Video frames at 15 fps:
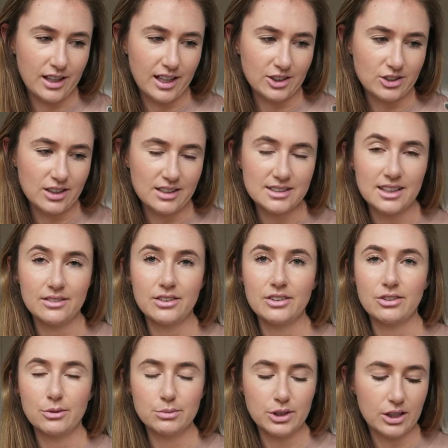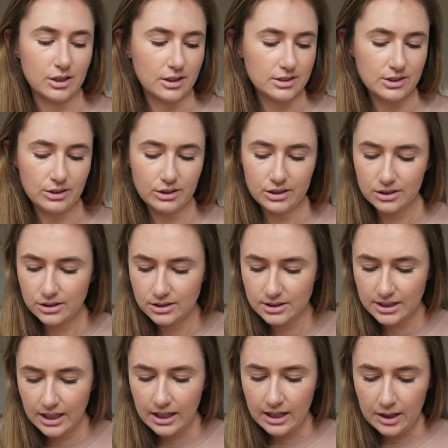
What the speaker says: actually suffer from dark circles,